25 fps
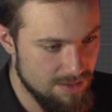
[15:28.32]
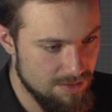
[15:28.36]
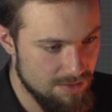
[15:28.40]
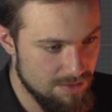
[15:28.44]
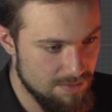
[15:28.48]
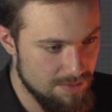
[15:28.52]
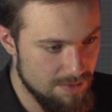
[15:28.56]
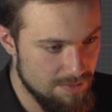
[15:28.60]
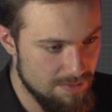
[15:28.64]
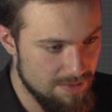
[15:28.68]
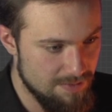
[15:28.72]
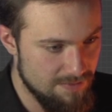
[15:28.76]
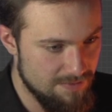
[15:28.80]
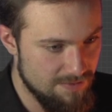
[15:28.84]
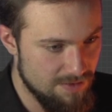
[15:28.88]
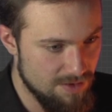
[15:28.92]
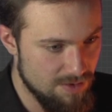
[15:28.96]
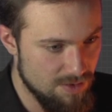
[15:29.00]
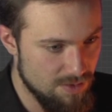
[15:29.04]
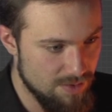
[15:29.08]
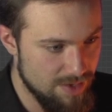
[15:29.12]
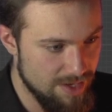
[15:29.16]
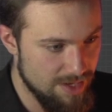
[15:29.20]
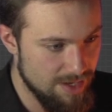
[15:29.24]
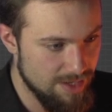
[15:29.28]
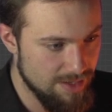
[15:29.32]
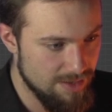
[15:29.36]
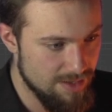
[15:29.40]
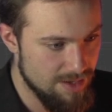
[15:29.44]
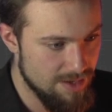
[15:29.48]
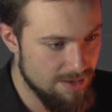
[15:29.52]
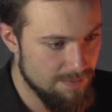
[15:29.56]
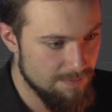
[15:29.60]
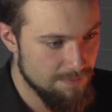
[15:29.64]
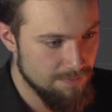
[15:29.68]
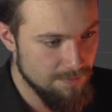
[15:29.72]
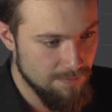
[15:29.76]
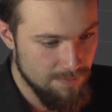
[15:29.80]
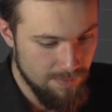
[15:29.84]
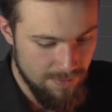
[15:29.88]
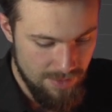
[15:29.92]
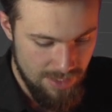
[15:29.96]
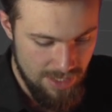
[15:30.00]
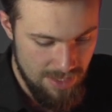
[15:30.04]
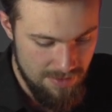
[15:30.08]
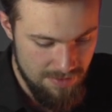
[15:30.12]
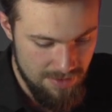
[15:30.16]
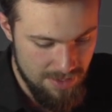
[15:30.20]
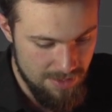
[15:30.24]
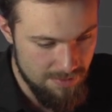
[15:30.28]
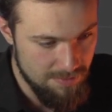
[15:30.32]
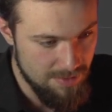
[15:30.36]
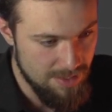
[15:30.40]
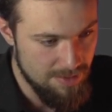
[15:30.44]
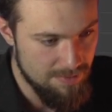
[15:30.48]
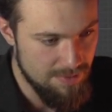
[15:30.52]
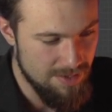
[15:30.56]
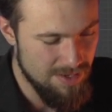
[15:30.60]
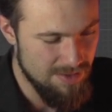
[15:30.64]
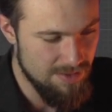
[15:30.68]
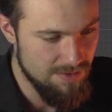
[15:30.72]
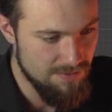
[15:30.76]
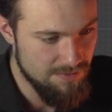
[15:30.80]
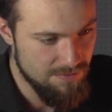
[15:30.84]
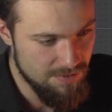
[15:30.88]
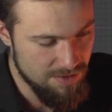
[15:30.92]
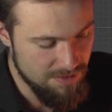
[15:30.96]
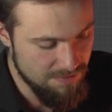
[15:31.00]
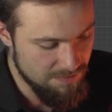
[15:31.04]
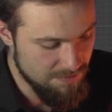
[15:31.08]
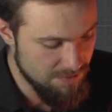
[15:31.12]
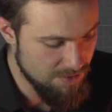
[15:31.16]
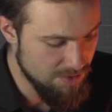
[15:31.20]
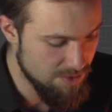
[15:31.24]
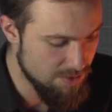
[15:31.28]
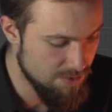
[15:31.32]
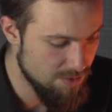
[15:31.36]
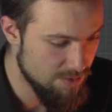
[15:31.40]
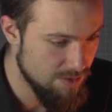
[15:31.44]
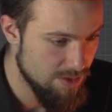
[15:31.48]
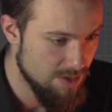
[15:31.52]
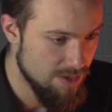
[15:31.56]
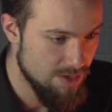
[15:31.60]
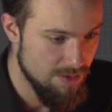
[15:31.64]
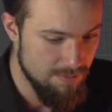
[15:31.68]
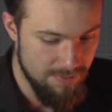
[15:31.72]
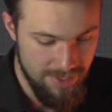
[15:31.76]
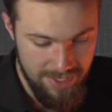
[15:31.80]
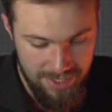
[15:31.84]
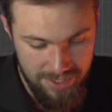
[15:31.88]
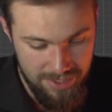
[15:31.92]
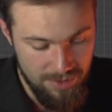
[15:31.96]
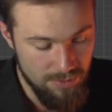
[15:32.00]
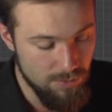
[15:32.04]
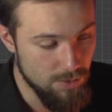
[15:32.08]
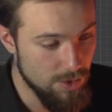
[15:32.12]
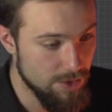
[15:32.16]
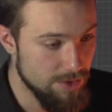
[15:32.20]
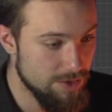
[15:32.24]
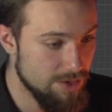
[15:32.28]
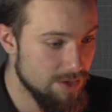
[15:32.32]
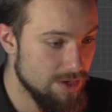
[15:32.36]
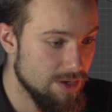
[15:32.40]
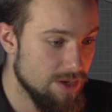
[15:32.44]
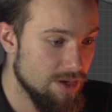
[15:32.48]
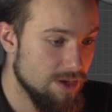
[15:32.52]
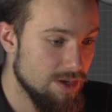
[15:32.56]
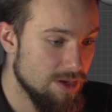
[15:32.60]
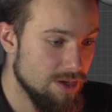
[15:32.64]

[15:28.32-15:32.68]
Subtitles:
would be a bit far away like that. And then maybe in the front view, by hitting 1,